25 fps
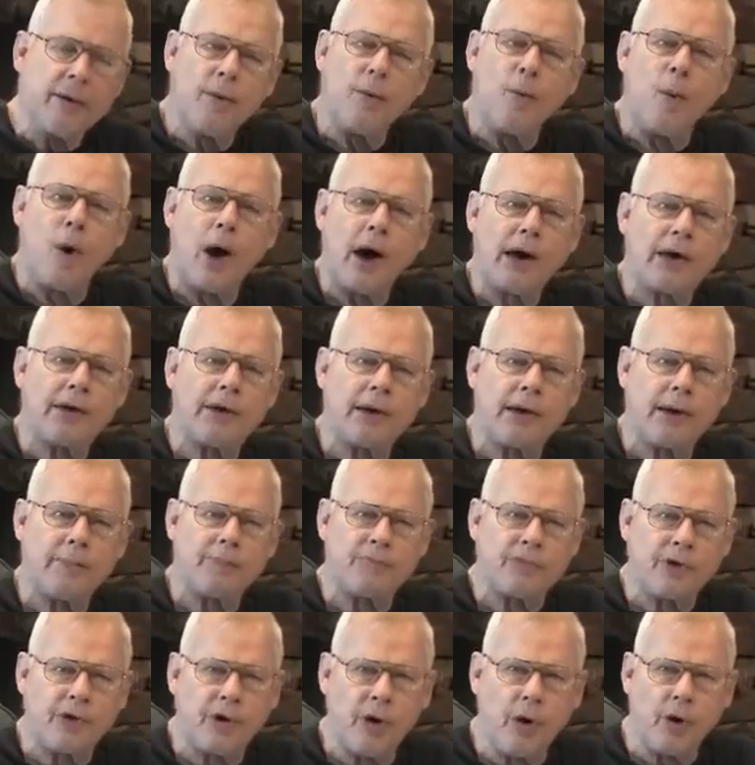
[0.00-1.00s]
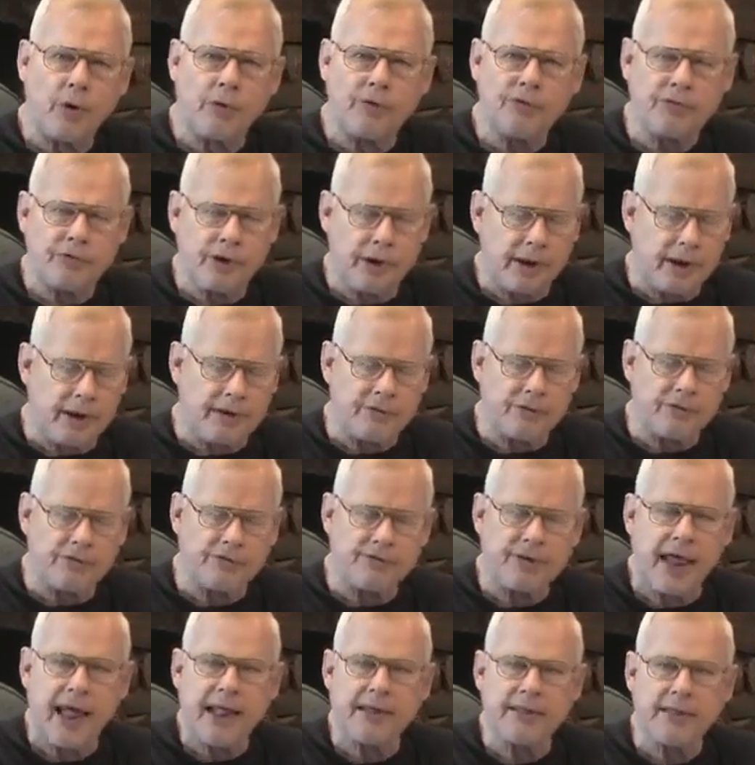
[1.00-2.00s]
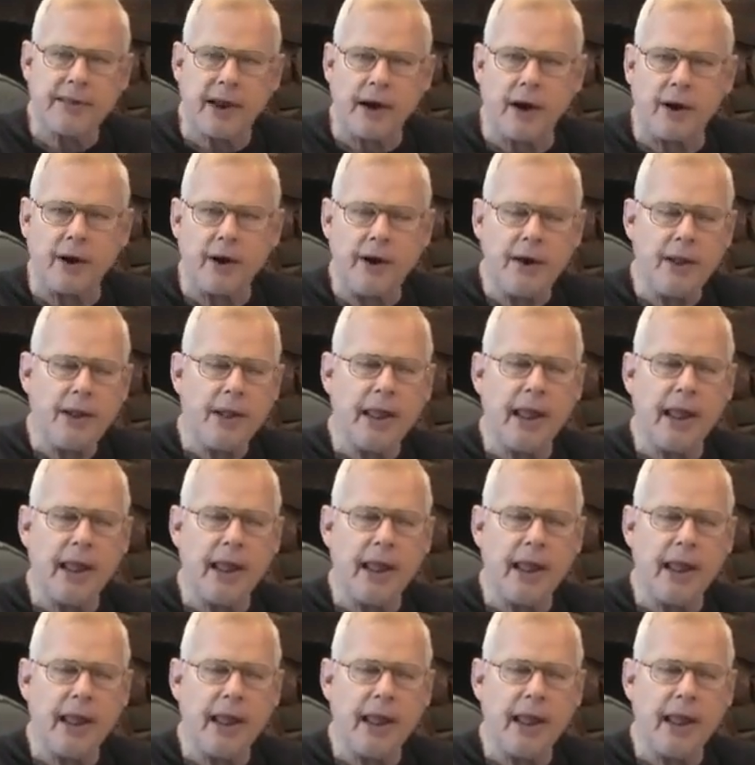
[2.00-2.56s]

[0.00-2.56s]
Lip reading: walked it up the coast, and it just sat there,